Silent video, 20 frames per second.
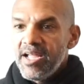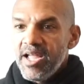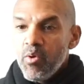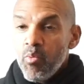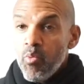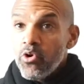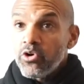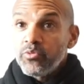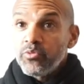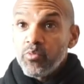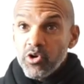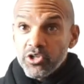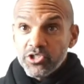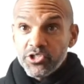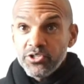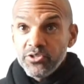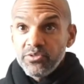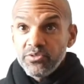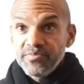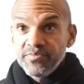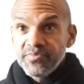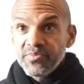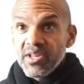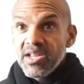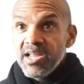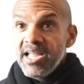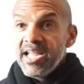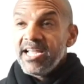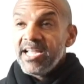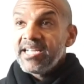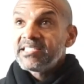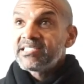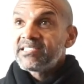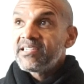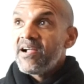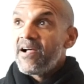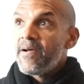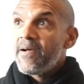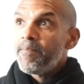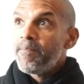World War II. It's
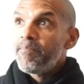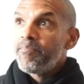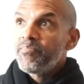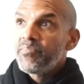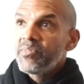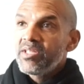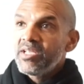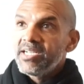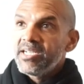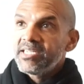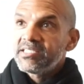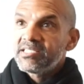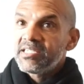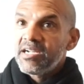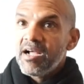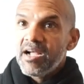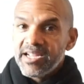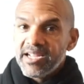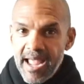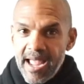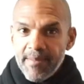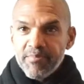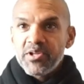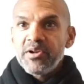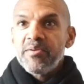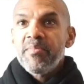Captain